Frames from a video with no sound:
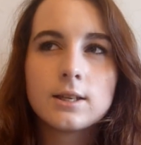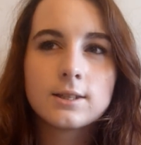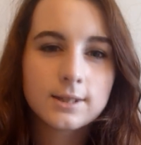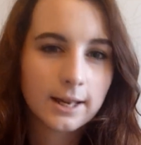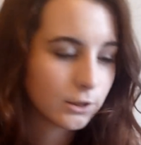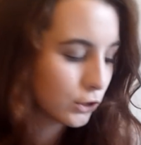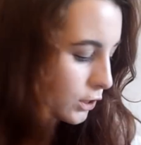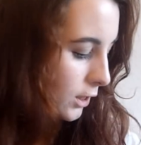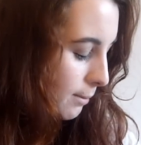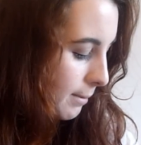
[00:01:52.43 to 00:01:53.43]
scent
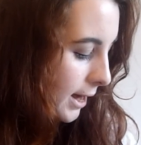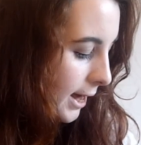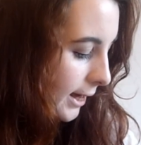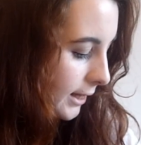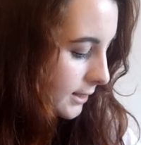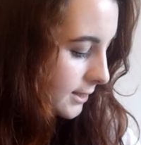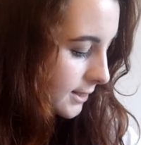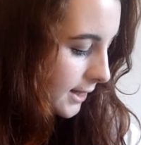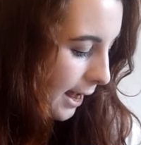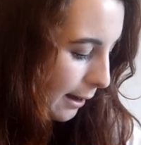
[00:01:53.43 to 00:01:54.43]
to them,
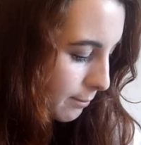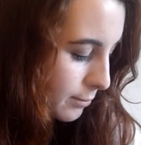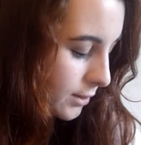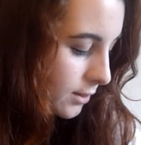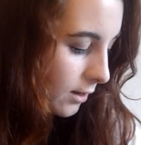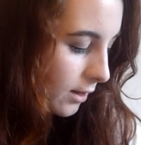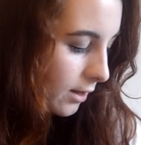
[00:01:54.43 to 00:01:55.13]
except